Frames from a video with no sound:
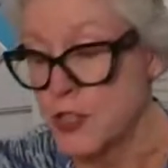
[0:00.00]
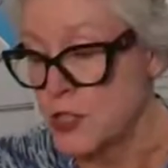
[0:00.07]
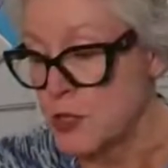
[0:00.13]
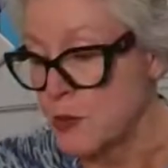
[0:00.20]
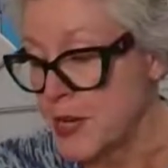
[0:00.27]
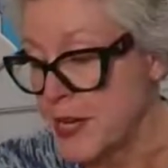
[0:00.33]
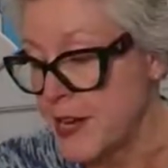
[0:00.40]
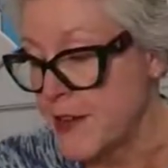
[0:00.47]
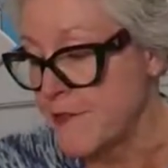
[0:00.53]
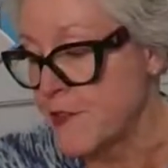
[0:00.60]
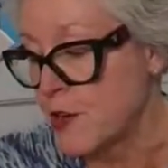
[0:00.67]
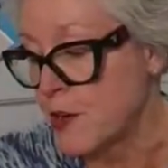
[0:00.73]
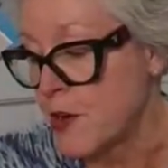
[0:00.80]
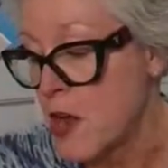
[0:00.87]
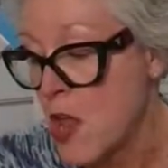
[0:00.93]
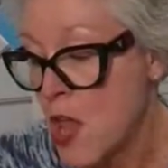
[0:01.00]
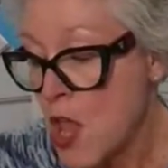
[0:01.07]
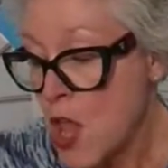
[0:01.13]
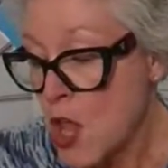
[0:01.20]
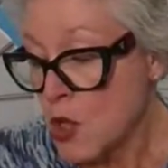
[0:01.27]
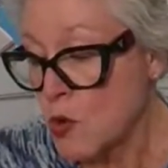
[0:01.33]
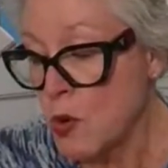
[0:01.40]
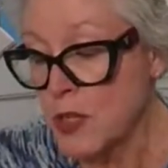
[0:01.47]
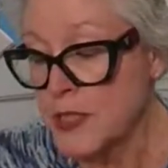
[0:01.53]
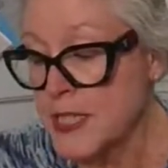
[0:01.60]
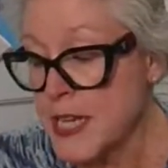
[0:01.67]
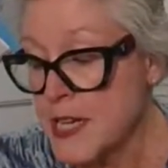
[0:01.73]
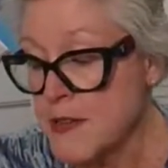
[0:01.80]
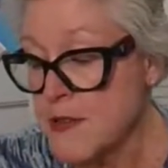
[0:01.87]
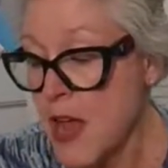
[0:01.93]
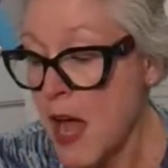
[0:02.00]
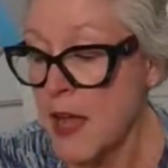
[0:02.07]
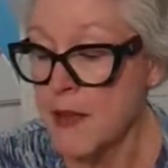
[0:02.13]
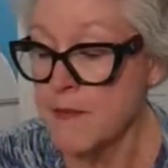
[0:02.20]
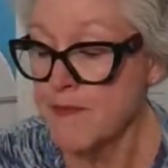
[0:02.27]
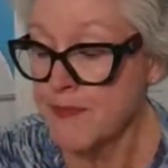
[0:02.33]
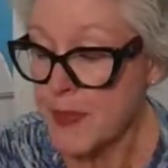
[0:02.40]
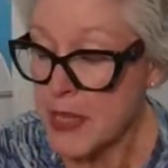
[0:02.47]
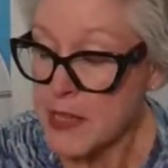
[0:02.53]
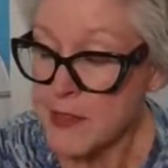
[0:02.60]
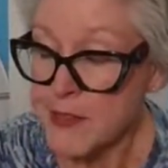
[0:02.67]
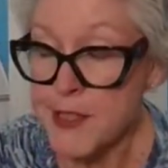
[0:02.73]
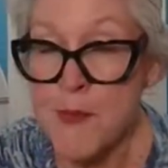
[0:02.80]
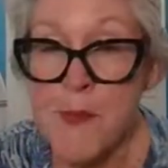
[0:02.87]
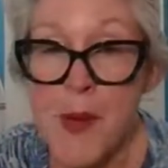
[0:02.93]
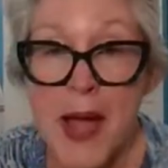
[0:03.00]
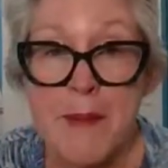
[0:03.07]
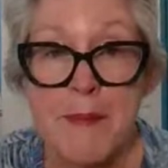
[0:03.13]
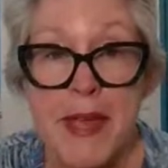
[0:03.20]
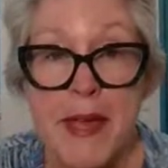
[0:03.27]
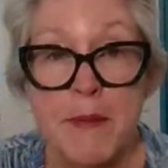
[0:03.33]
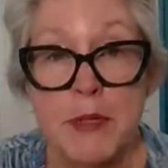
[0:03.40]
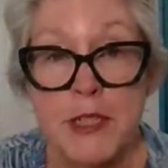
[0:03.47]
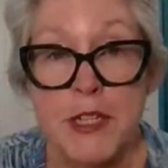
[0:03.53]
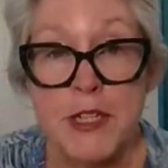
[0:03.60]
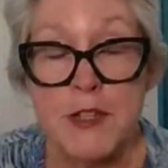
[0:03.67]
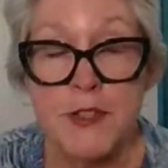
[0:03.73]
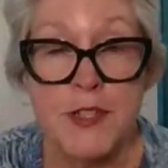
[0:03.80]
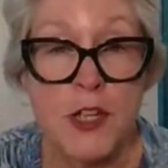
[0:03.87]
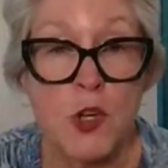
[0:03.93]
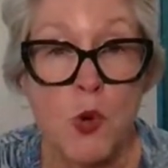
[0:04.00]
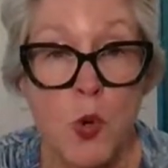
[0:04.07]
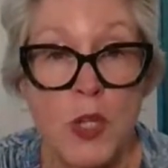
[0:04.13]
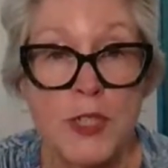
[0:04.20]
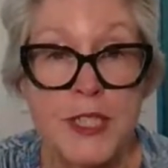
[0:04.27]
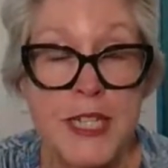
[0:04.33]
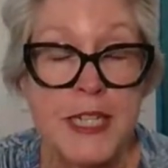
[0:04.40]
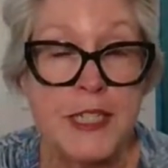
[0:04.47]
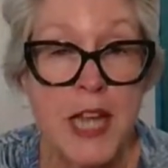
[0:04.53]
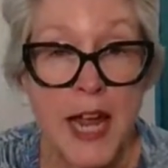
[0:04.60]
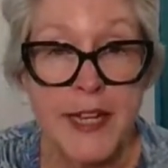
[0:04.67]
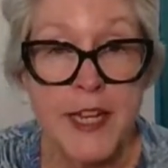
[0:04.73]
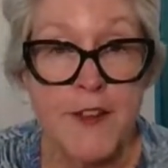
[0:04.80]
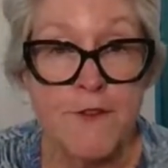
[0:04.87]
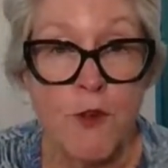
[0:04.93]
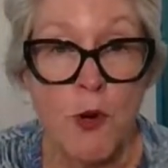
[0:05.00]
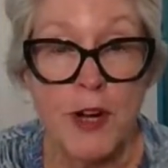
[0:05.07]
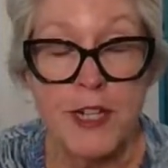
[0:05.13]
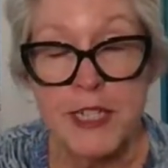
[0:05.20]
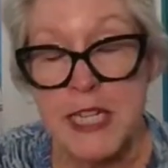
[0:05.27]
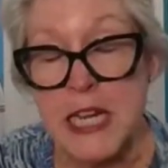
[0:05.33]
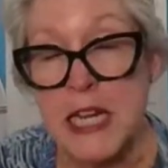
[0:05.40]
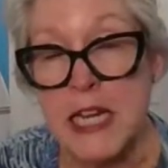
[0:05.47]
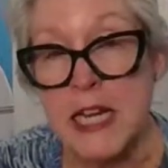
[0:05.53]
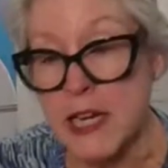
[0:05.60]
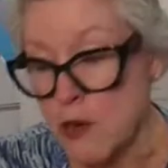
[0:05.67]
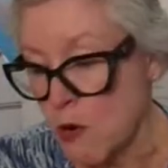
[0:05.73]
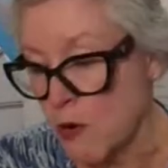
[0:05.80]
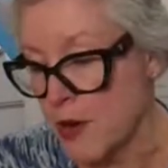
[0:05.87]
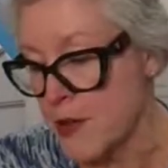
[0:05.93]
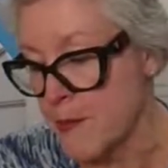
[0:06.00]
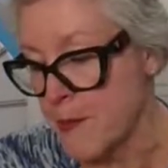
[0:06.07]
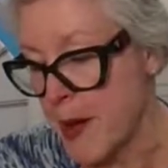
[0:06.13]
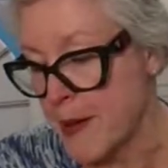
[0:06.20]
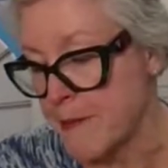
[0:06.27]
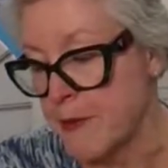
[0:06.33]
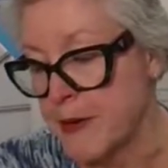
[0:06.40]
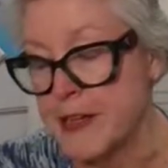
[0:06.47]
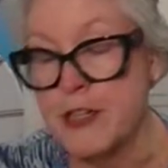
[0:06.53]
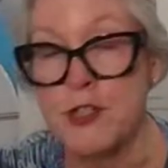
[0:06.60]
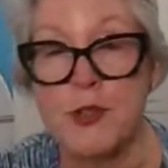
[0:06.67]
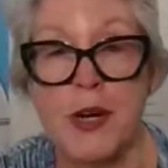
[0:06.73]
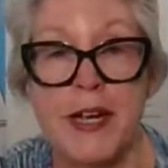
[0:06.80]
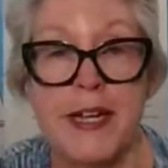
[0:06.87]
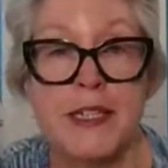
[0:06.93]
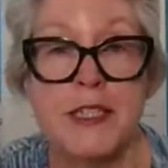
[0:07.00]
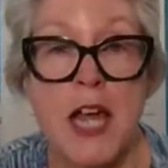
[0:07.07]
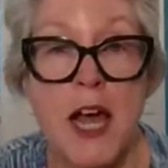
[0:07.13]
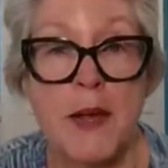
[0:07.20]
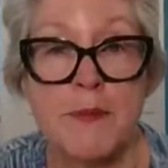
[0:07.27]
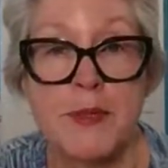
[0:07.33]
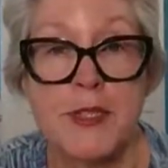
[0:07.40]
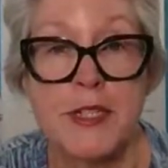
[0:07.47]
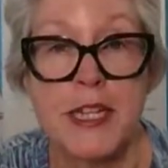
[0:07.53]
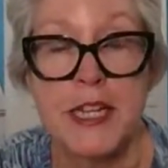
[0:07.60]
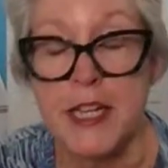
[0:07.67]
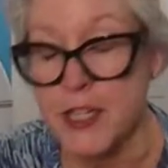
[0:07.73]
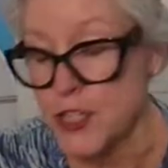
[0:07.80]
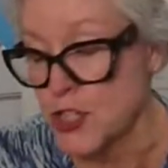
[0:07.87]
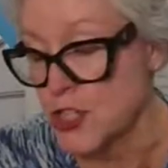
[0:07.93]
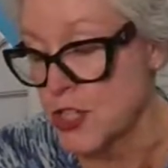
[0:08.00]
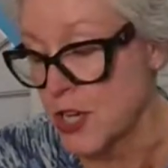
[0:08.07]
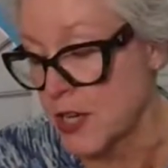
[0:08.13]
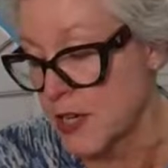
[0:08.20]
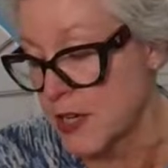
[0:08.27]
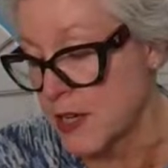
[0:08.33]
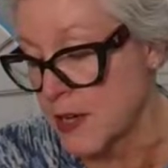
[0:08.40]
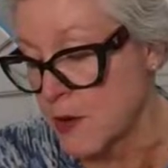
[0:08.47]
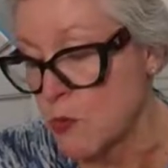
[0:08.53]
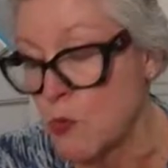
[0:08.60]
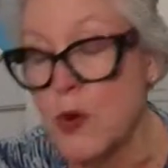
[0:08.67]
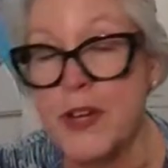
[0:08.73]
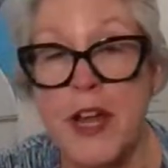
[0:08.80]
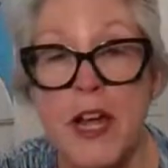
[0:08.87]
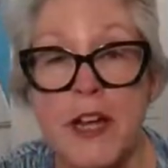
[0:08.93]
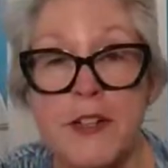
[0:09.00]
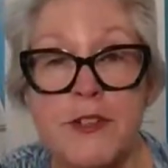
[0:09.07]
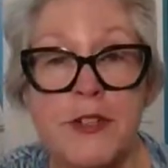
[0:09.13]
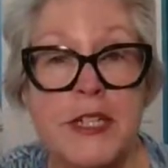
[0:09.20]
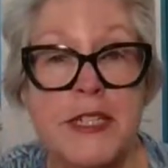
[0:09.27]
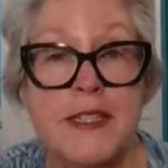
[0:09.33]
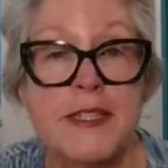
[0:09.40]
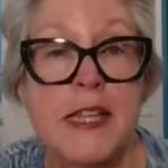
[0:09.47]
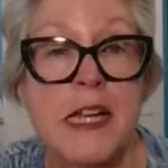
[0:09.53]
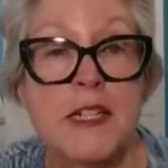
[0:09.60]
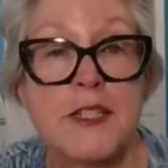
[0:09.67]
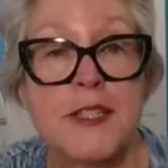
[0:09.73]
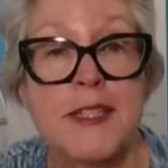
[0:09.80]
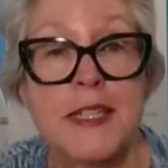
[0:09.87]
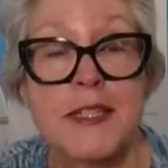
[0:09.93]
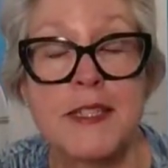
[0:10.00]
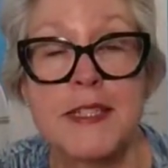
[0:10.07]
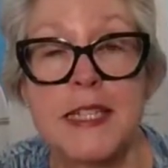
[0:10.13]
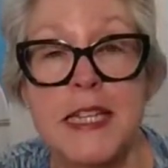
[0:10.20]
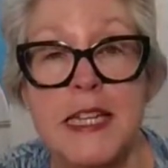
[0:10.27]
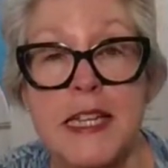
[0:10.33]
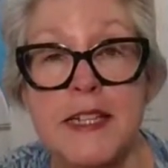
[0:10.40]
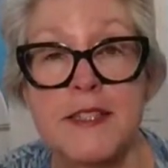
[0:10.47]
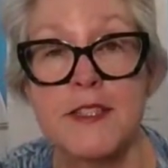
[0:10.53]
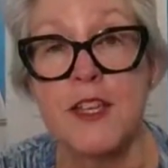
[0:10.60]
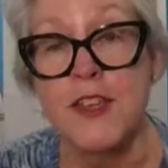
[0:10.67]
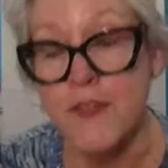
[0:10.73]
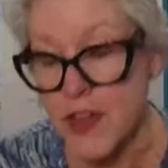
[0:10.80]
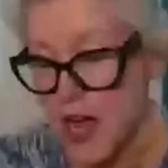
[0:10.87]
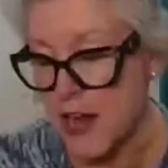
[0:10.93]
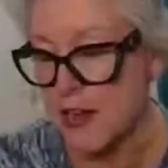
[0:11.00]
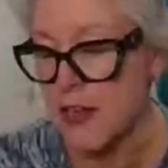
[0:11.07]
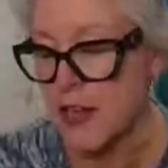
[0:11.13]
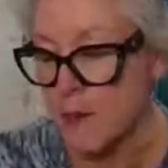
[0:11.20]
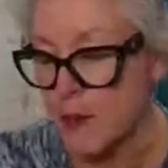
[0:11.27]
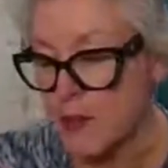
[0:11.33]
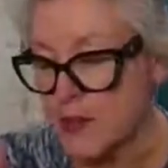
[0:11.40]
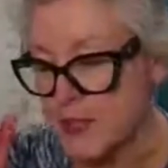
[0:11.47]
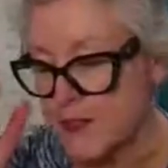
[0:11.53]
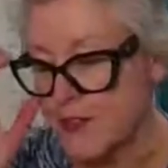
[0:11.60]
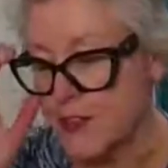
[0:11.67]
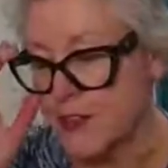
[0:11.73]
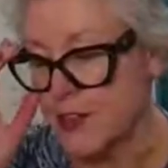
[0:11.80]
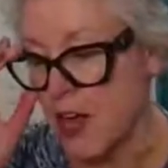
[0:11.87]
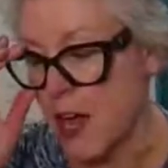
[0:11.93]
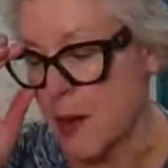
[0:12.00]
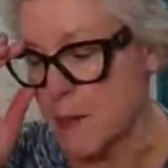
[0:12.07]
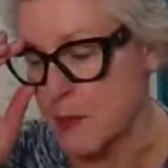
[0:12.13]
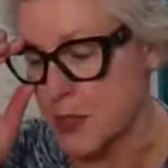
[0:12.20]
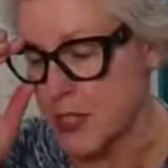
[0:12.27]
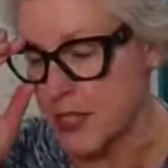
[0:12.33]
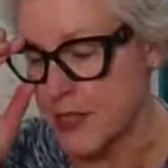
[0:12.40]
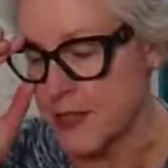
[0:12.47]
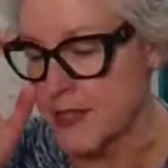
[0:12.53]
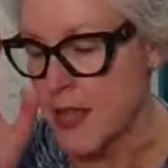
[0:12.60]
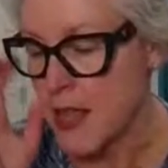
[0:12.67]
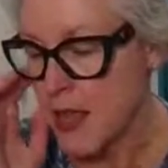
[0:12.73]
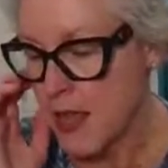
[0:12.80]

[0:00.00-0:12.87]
doing. If you're quilting, you might be able to use a quilting 90-14, or you might want to try a top stitch 100/16. So you've got a couple different options.